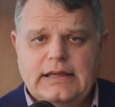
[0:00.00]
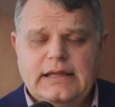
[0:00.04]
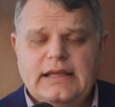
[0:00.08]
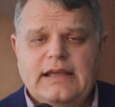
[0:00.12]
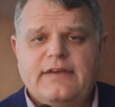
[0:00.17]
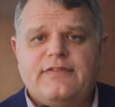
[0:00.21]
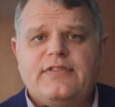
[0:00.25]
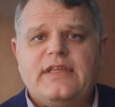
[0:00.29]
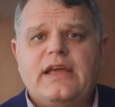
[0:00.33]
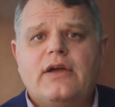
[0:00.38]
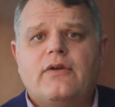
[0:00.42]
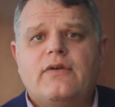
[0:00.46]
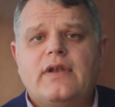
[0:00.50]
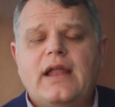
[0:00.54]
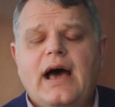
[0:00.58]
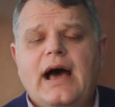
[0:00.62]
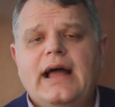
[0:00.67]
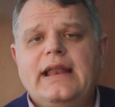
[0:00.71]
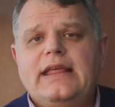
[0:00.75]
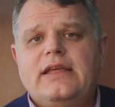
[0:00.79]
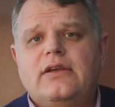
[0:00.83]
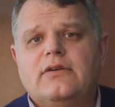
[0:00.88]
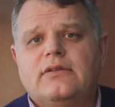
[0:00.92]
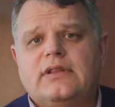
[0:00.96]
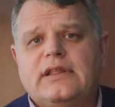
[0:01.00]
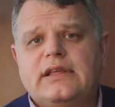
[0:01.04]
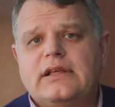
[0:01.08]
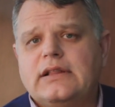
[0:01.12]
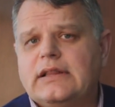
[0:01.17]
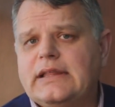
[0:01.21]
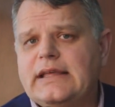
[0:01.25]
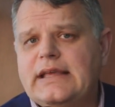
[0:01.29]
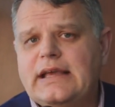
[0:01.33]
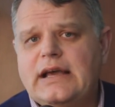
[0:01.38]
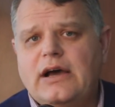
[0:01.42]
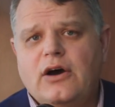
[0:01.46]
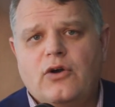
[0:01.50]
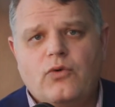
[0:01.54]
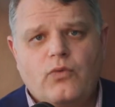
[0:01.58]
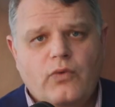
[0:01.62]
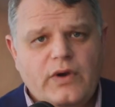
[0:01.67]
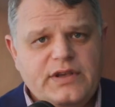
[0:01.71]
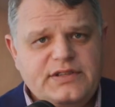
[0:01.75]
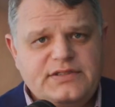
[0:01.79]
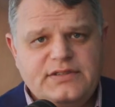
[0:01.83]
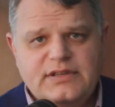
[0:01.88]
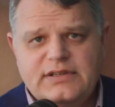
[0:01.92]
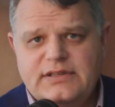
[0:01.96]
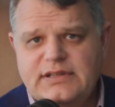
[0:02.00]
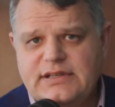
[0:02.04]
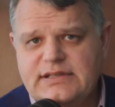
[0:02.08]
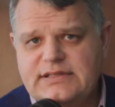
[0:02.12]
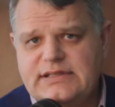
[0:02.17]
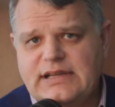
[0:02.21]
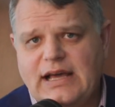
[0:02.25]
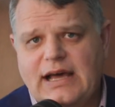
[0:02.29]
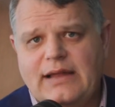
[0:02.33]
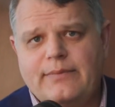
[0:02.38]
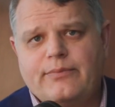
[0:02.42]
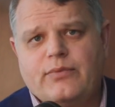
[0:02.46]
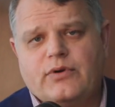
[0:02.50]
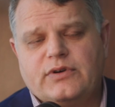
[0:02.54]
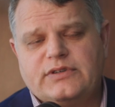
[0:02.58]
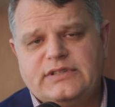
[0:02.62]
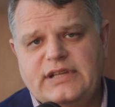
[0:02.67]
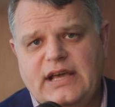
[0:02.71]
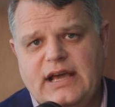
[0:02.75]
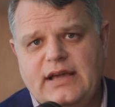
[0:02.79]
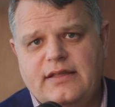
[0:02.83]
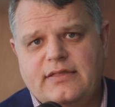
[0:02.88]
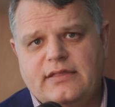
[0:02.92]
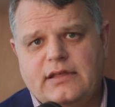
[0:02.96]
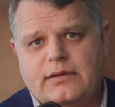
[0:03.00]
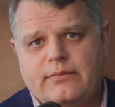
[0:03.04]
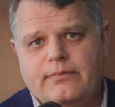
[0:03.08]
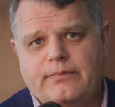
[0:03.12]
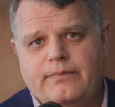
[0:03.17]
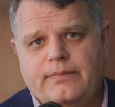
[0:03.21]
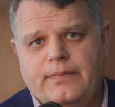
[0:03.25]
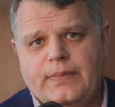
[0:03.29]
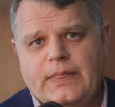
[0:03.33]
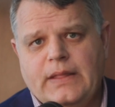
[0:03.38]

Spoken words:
If they are not here legally, ERISA does not protect them.